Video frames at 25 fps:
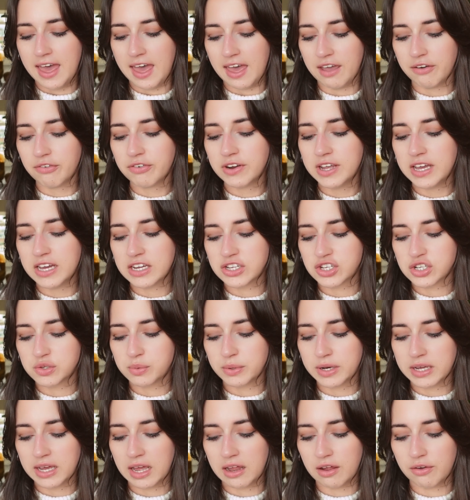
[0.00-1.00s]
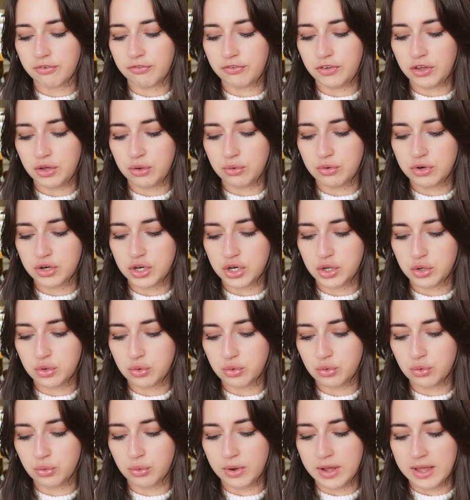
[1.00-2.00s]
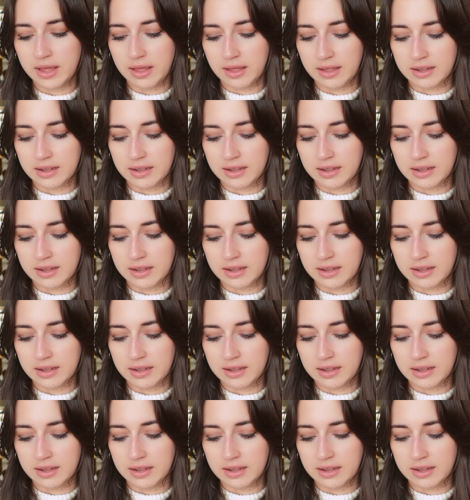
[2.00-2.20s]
every year I just want to get a few new